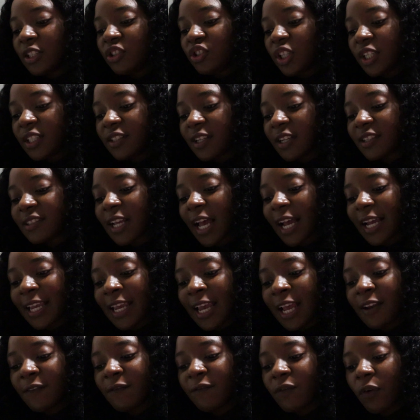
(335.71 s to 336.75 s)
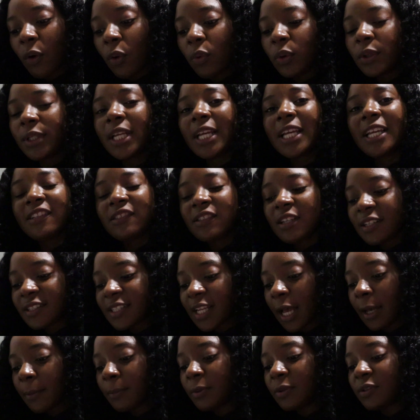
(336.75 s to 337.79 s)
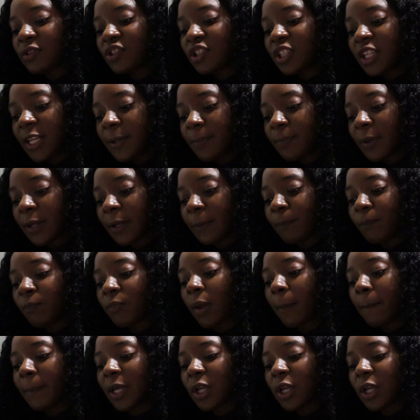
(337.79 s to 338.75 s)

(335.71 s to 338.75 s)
Jesus again found his disciples sleeping